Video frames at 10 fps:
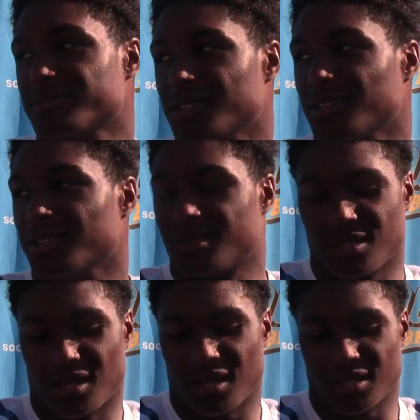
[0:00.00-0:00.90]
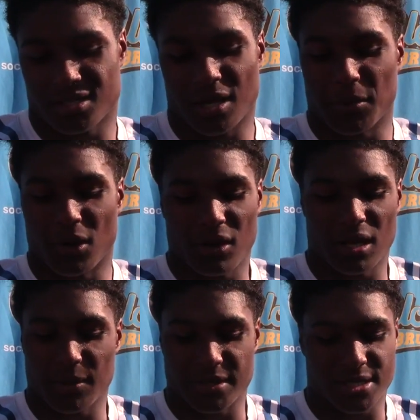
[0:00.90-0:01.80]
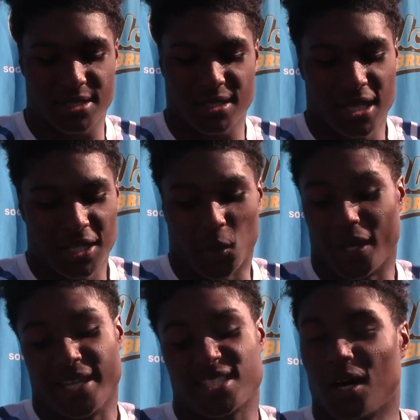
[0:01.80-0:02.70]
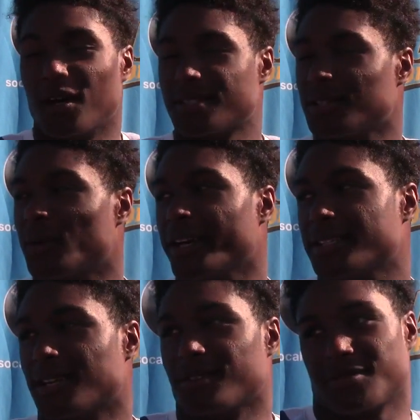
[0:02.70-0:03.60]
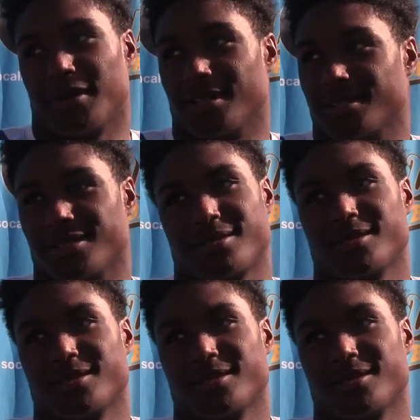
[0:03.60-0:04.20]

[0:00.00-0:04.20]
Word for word: you know, to our to our program, and just the way he talks and the way he talks about just,